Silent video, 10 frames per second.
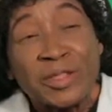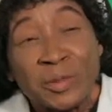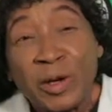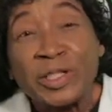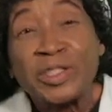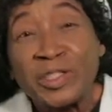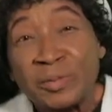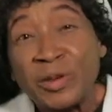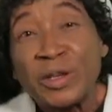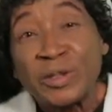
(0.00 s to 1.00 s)
these precious
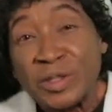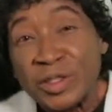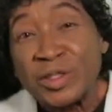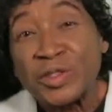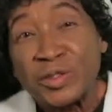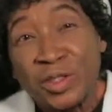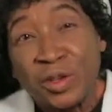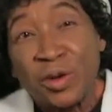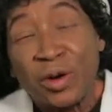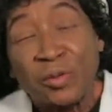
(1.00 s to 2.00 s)
brothers and sisters in
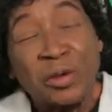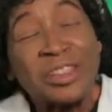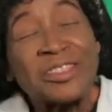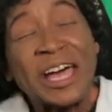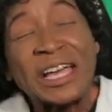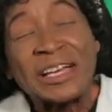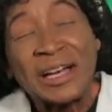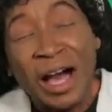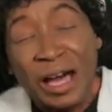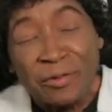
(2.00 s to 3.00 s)
the Lord. We thank
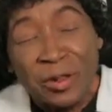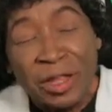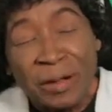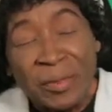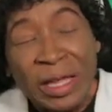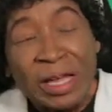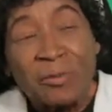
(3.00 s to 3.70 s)
God for them.